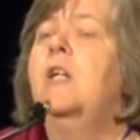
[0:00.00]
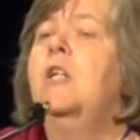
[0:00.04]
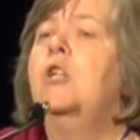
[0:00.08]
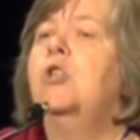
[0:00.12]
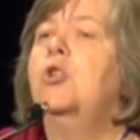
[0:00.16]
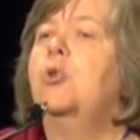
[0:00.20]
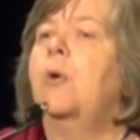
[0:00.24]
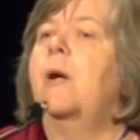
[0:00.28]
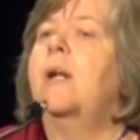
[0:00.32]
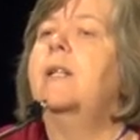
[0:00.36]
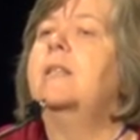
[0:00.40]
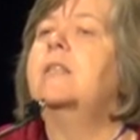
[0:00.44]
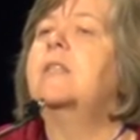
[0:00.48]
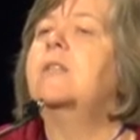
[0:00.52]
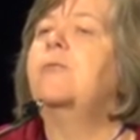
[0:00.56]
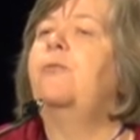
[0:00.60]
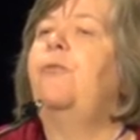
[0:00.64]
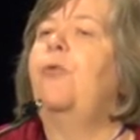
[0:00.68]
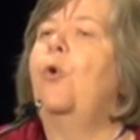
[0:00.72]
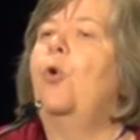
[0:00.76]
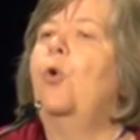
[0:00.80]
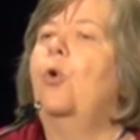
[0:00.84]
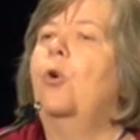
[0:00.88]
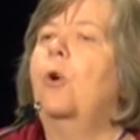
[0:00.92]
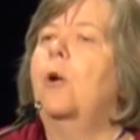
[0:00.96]

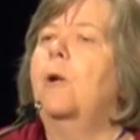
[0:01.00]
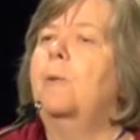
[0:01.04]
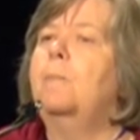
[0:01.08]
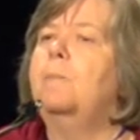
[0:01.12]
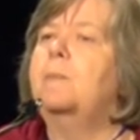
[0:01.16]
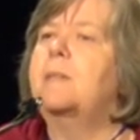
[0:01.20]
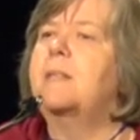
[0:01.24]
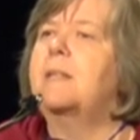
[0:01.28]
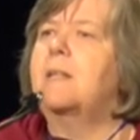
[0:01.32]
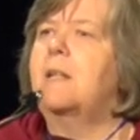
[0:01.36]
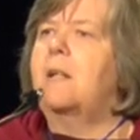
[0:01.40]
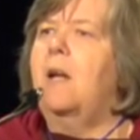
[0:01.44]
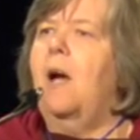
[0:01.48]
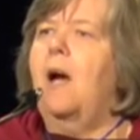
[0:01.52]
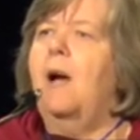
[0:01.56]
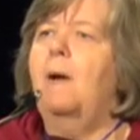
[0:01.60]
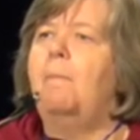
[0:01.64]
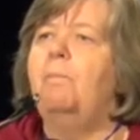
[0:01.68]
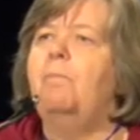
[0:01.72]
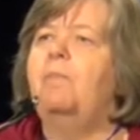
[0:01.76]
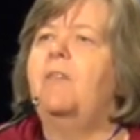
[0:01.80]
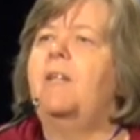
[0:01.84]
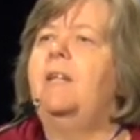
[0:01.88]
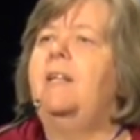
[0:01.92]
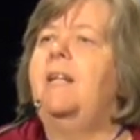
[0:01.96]
transforms
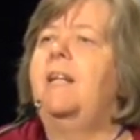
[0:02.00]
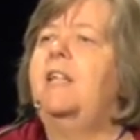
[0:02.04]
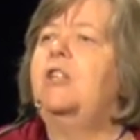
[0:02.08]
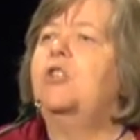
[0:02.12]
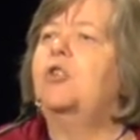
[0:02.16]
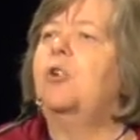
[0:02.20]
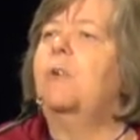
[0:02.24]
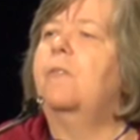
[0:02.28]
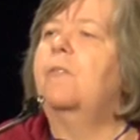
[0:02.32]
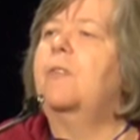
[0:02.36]
the nature